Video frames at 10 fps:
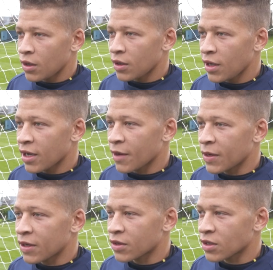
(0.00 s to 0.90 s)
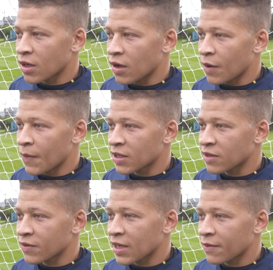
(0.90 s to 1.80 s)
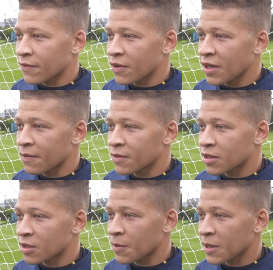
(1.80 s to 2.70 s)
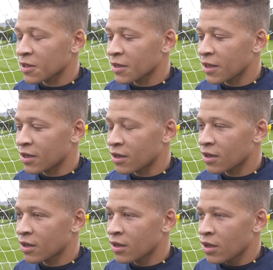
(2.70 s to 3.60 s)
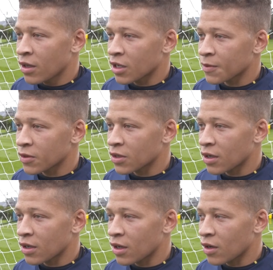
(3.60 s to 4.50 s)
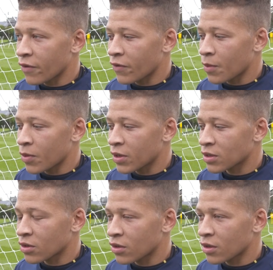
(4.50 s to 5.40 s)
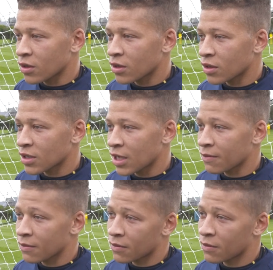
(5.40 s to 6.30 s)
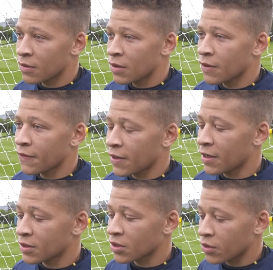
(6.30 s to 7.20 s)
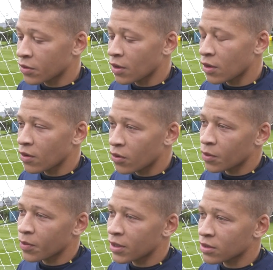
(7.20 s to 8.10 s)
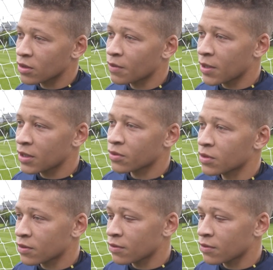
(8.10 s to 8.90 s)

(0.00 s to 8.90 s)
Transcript: Yeah, I mean it was a massive game for them, especially, and I suppose a lot of our boys got the same feeling, so all the boys on the bench was